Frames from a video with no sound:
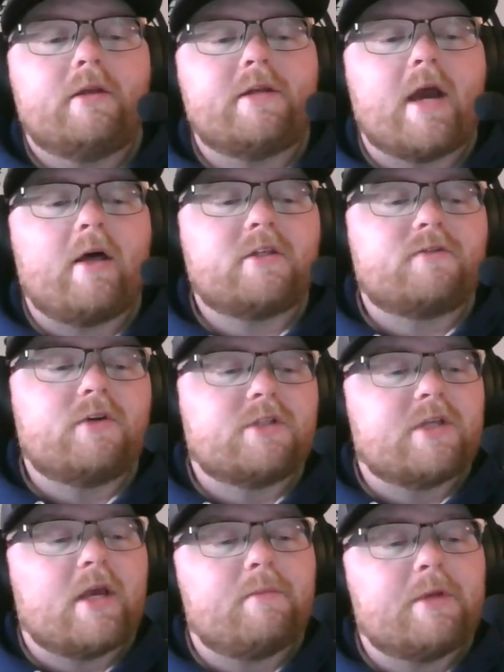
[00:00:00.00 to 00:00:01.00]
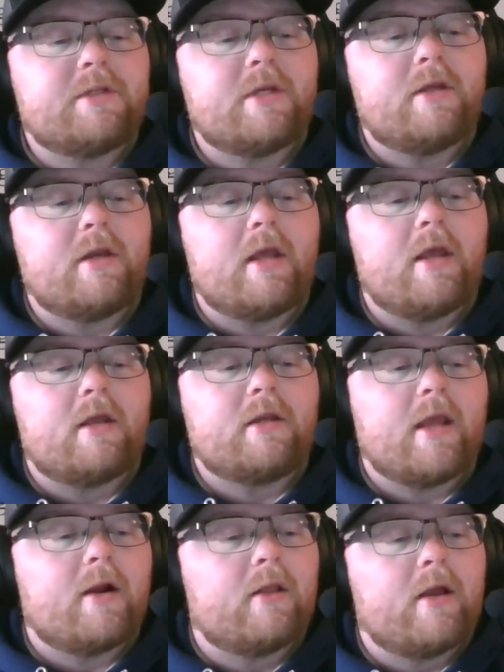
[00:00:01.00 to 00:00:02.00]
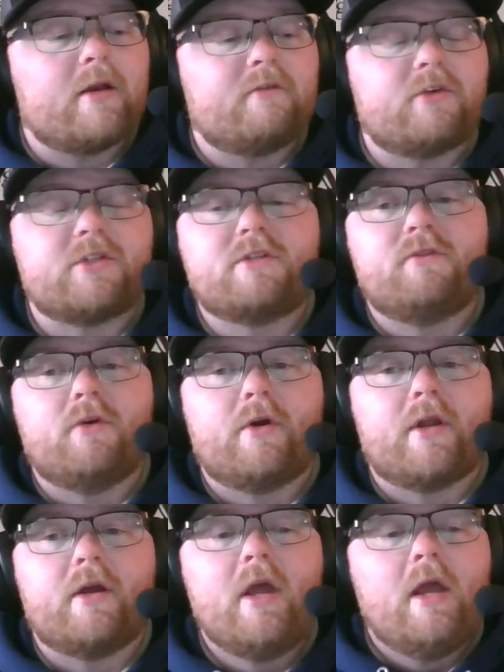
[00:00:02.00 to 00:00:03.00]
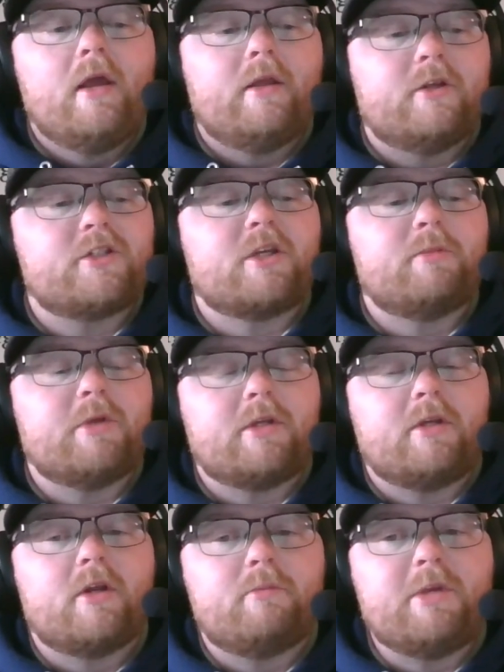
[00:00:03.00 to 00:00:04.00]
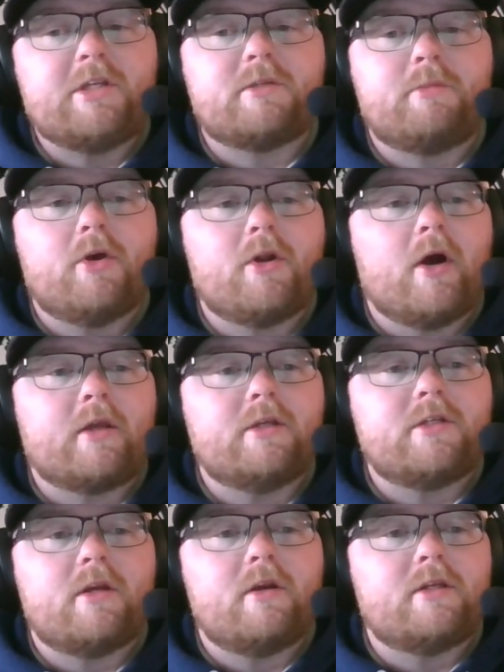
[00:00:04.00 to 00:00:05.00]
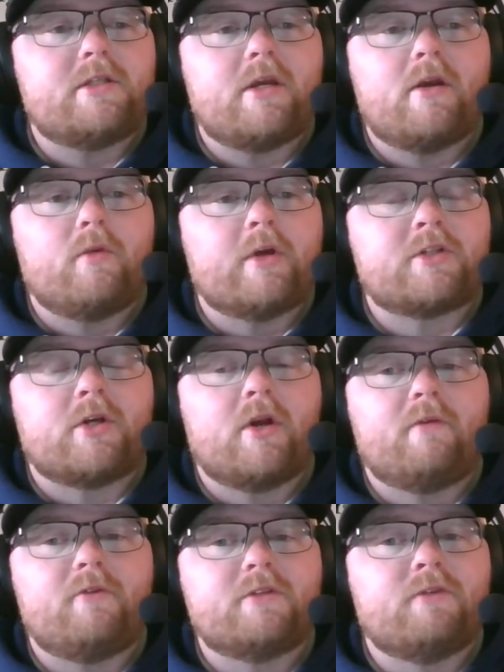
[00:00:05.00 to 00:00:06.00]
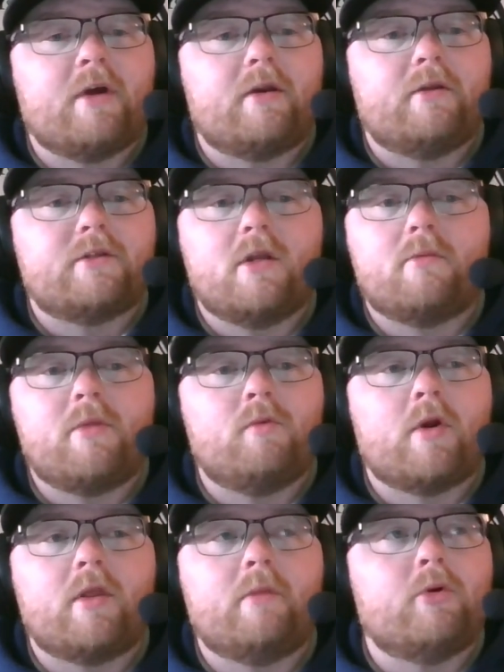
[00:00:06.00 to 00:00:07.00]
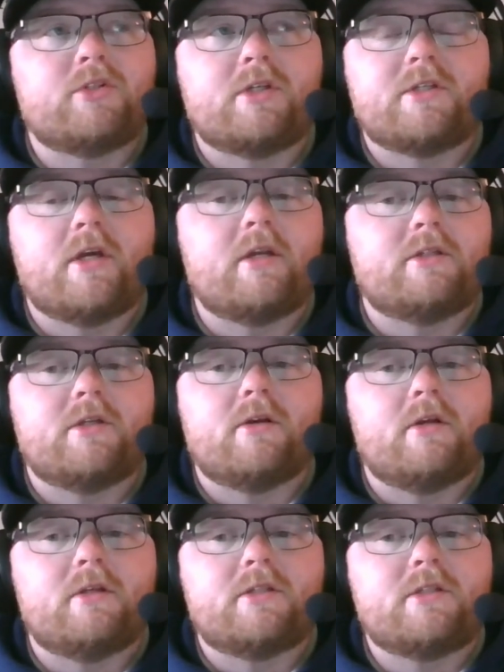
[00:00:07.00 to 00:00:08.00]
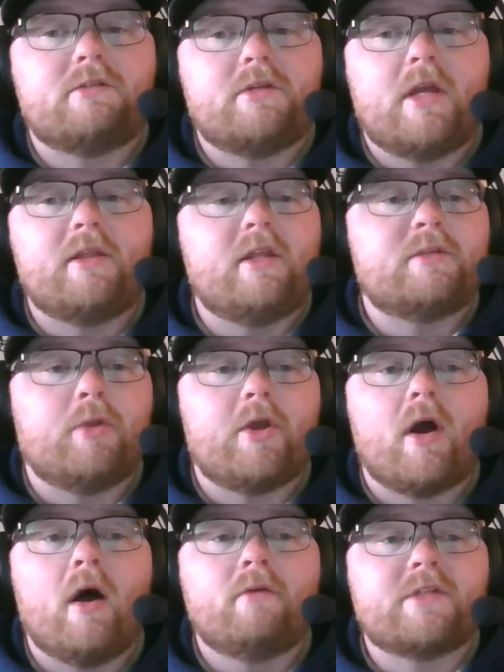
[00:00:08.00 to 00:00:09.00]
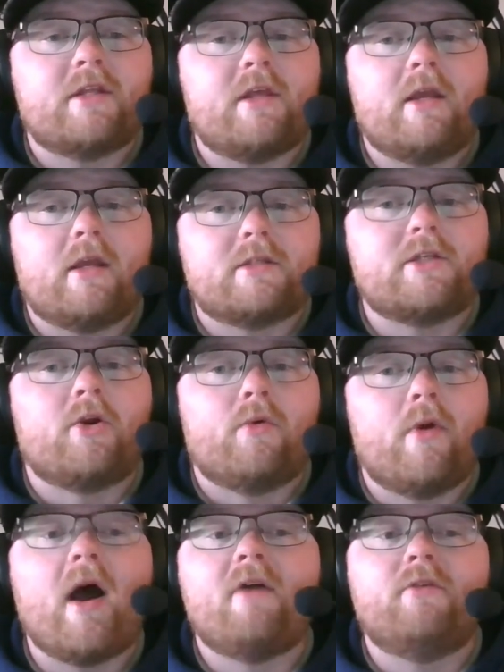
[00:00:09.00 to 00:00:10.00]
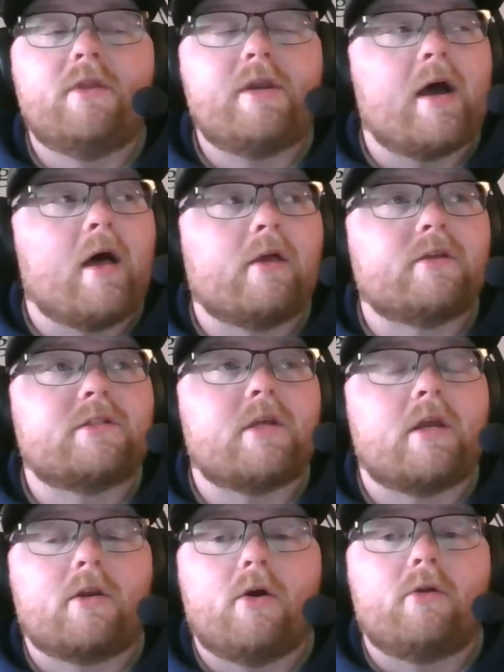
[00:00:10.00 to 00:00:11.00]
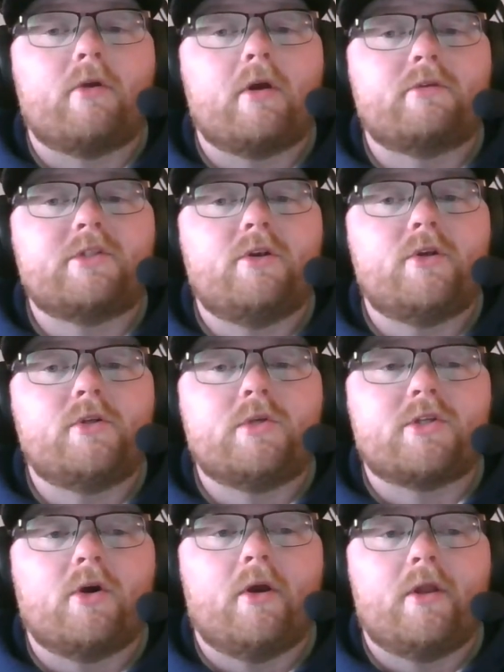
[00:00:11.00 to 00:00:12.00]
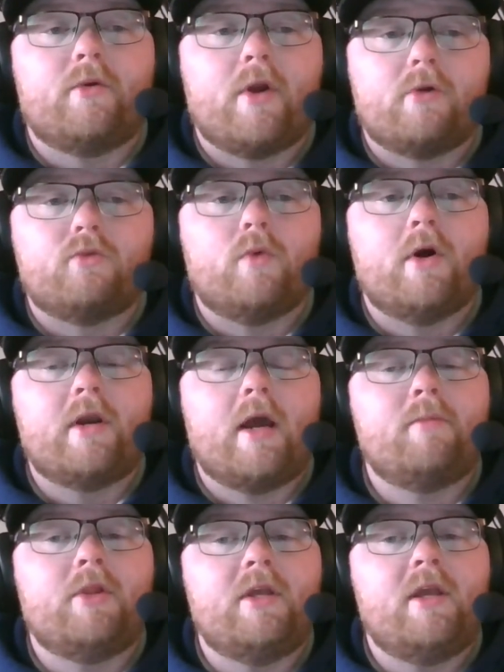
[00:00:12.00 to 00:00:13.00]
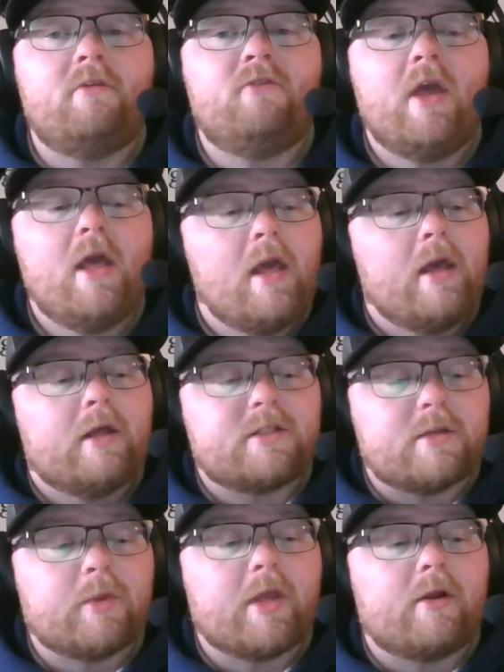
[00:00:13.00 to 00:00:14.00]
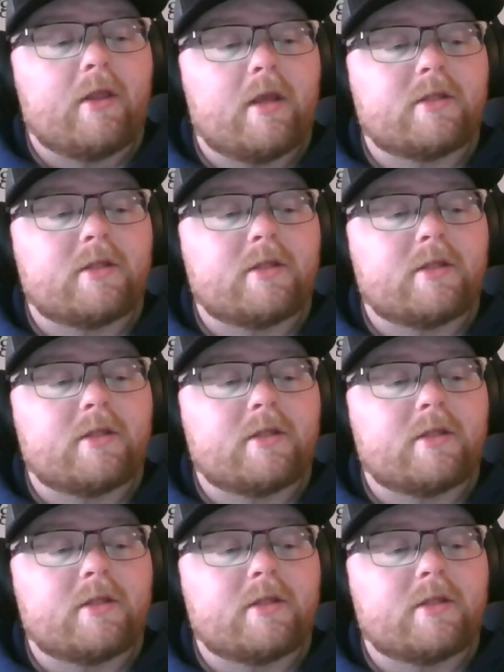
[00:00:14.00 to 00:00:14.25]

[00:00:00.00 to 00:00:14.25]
Dallas versus Edmonton, and Carolina versus Florida. These are going to be some good hockey series here. The Western Conference Final is going to be one of the most exciting series in these playoffs, I think. It's going to rival the Dallas and Colorado series we saw in round one, I believe. Similarly,